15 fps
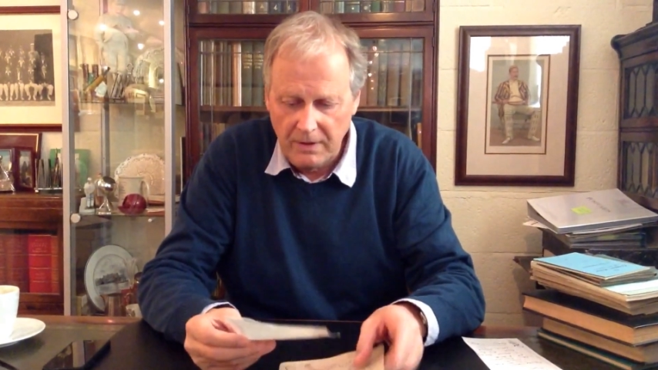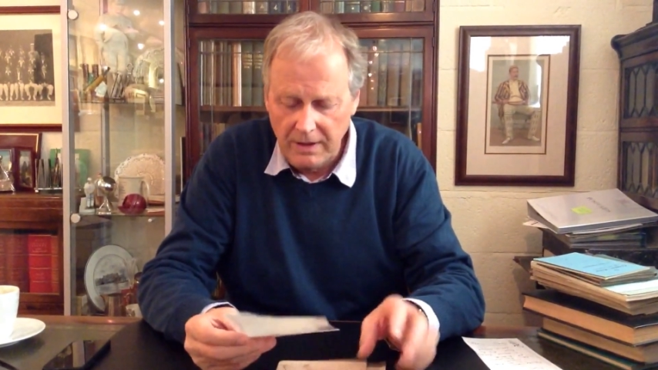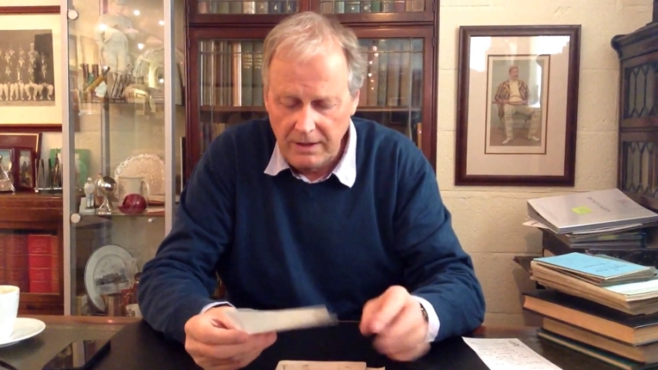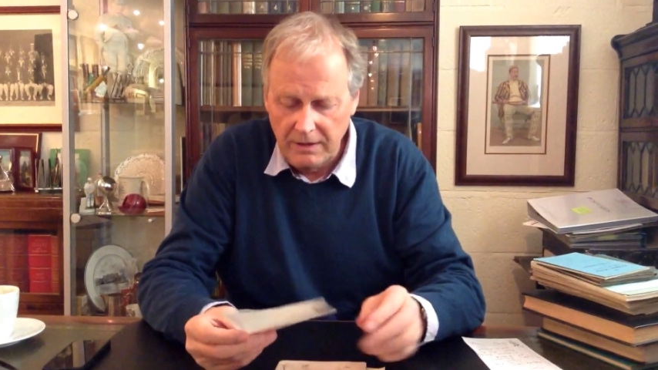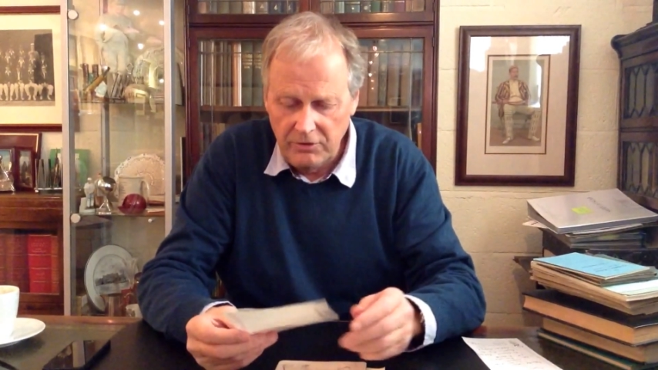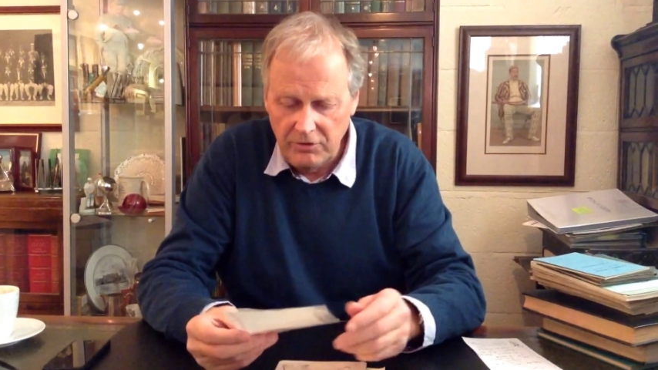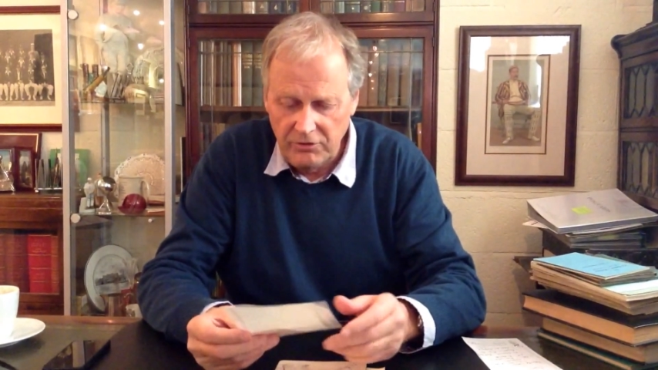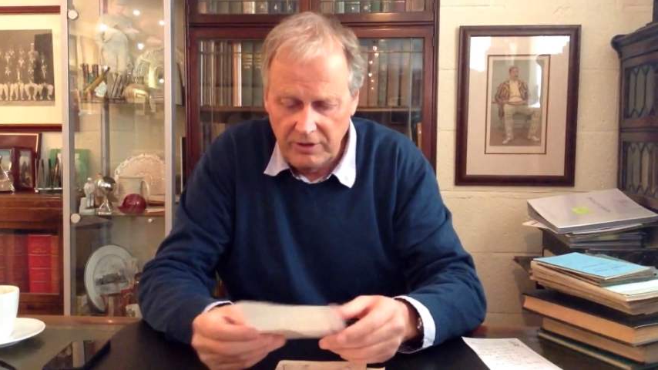
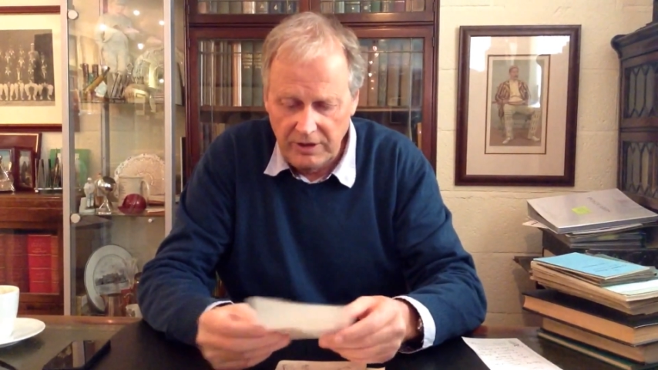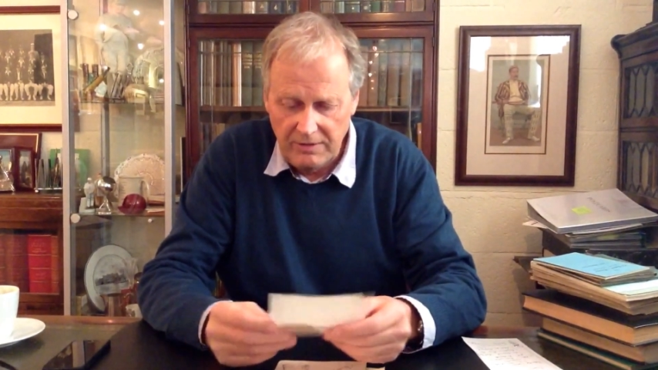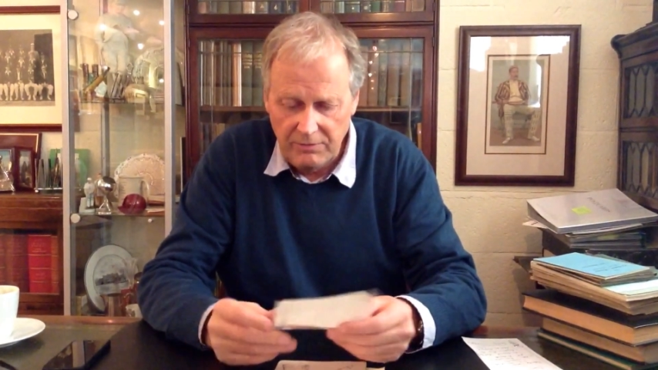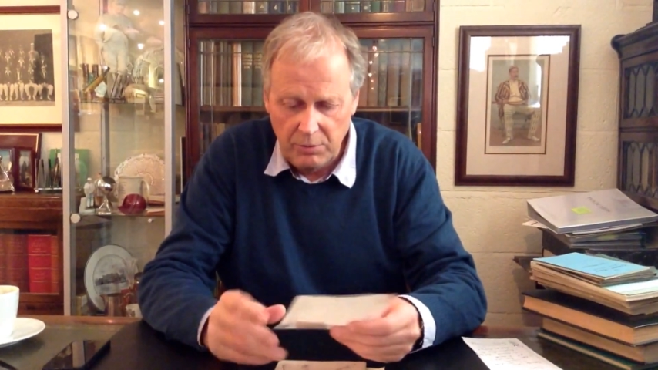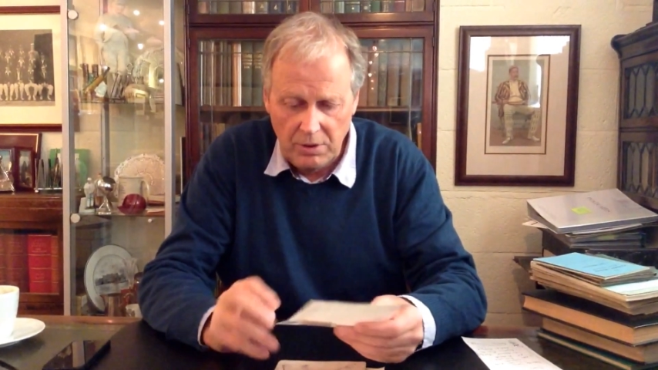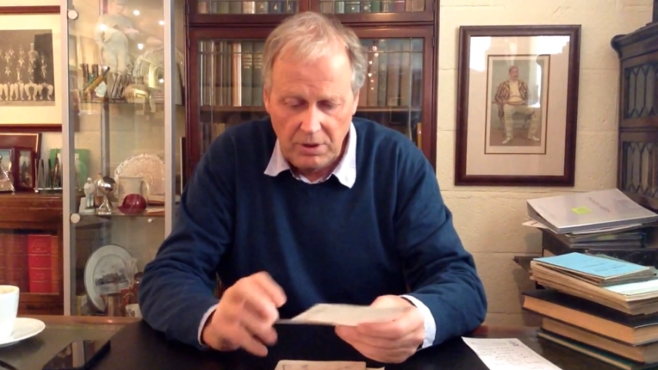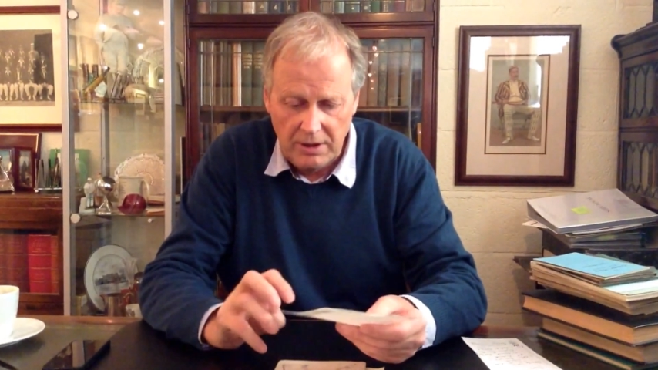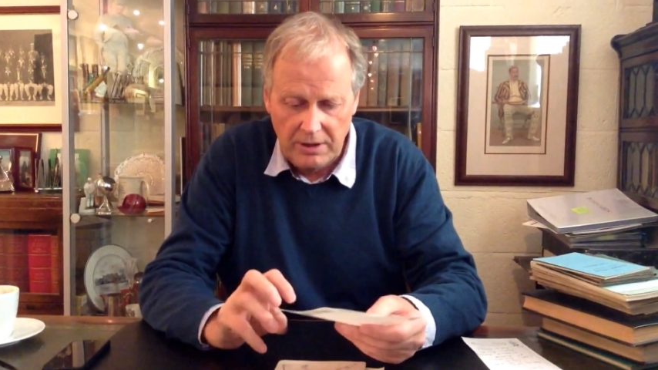And just to give
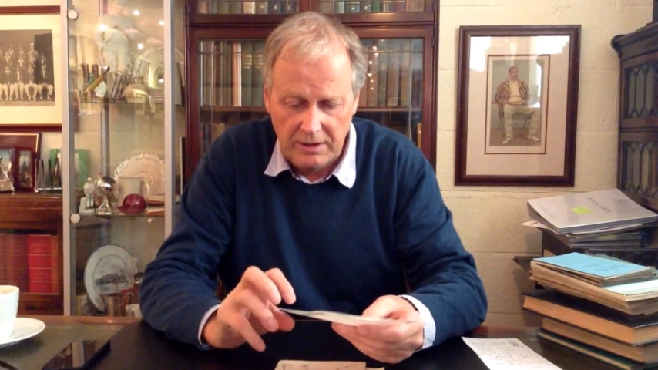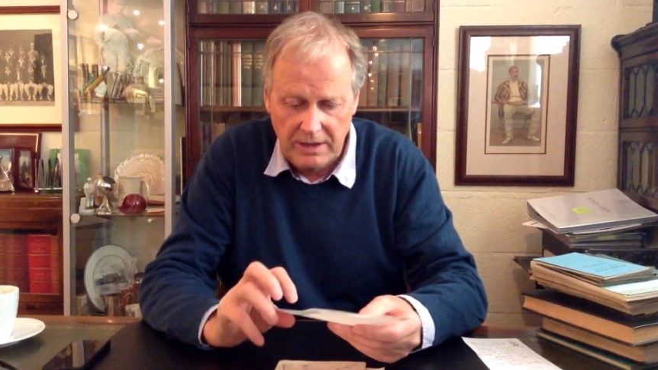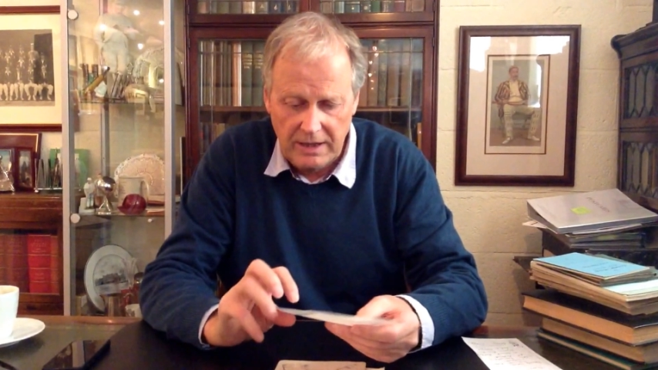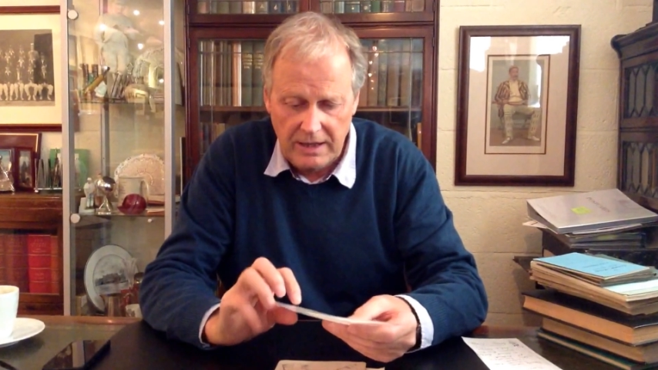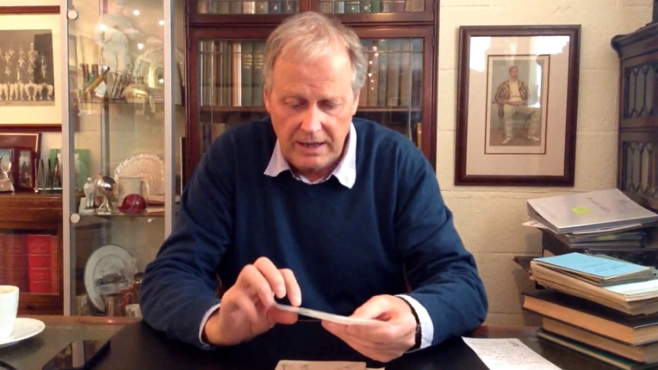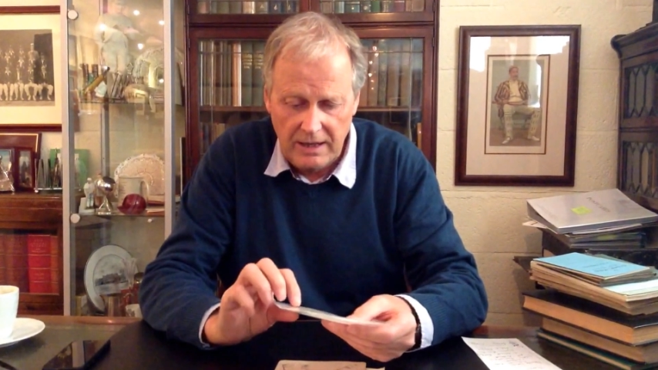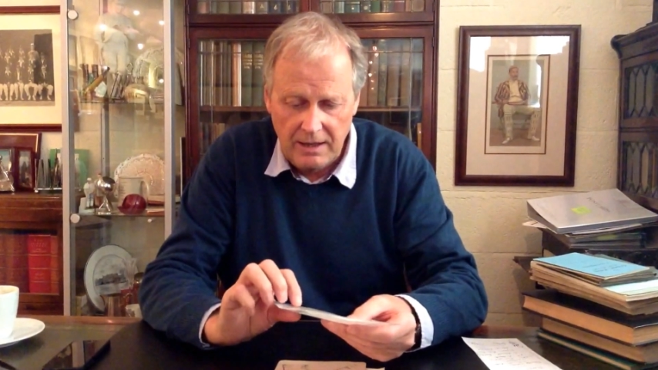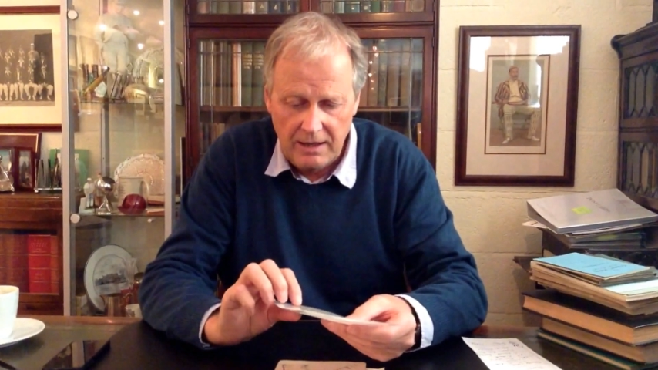you an
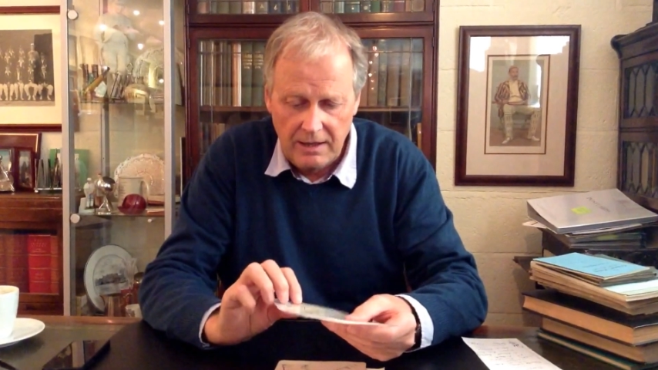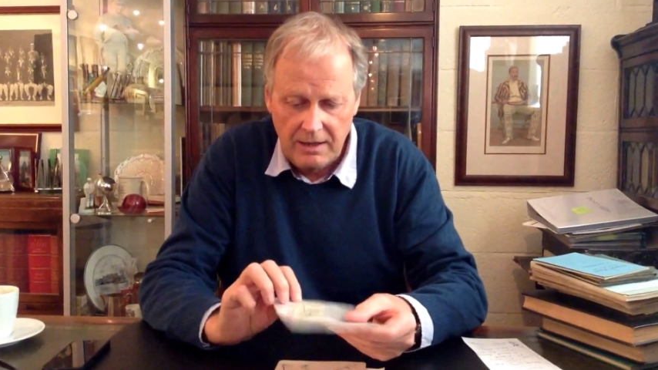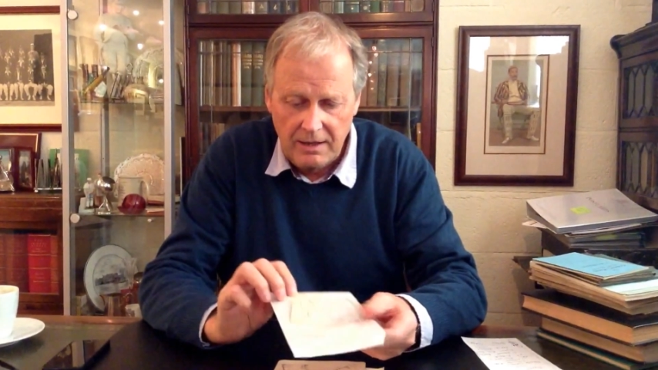idea,